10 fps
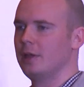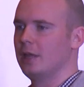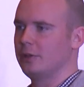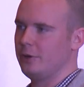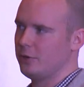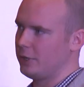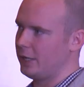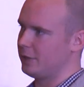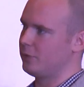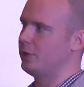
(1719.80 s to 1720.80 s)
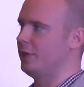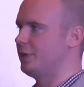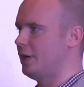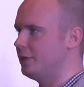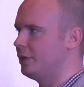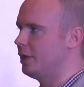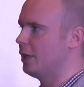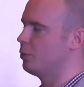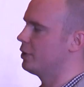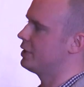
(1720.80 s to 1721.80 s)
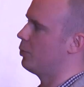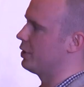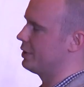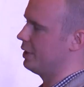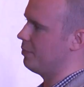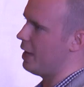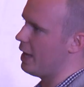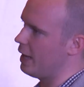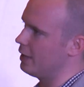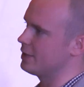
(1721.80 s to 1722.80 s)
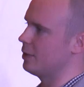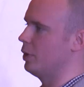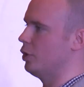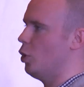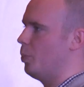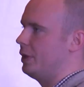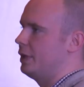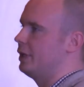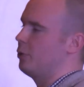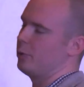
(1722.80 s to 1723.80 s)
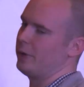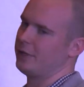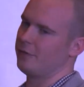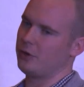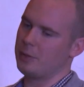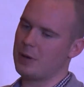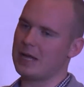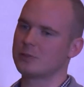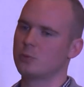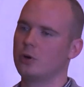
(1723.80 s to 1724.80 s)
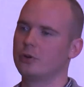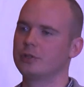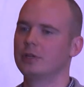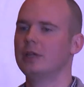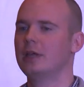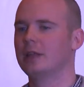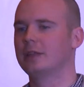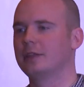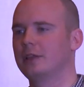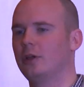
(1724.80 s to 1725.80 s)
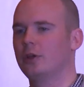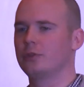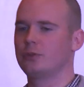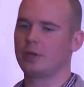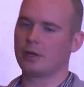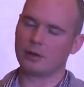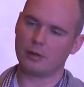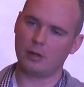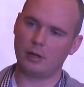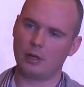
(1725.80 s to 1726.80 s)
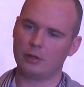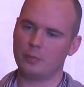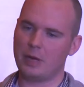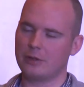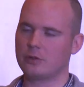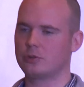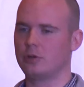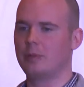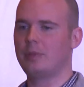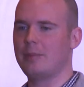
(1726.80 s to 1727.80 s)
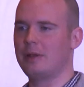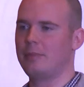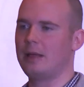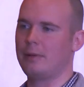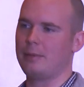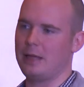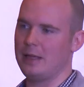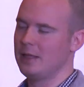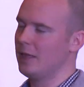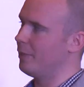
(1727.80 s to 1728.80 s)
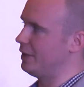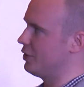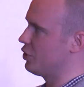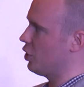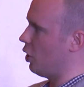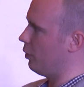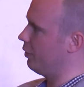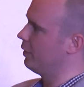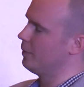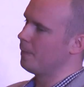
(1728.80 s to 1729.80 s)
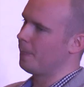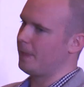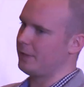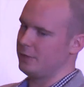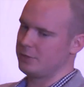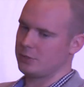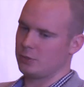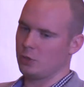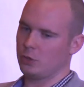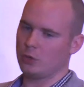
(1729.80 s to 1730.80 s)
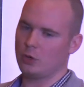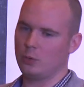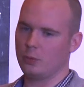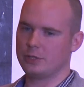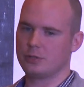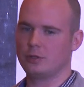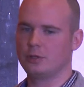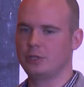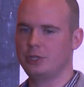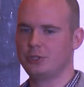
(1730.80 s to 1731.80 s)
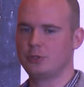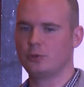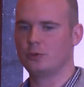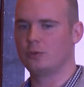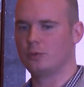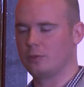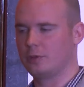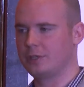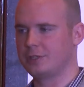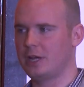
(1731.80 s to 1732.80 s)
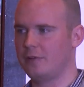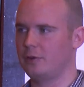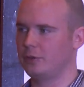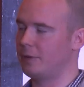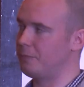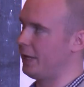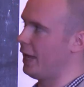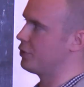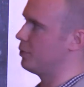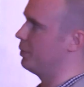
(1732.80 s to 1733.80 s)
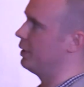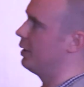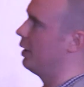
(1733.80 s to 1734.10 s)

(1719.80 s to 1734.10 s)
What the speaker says: They were connected to the internal network. Someone sent a mail, someone opened it, they were waiting for a password, then they log into the domain controller, blah, blah, blah, blah, blah. But it shows that it's not always need to the server or the application be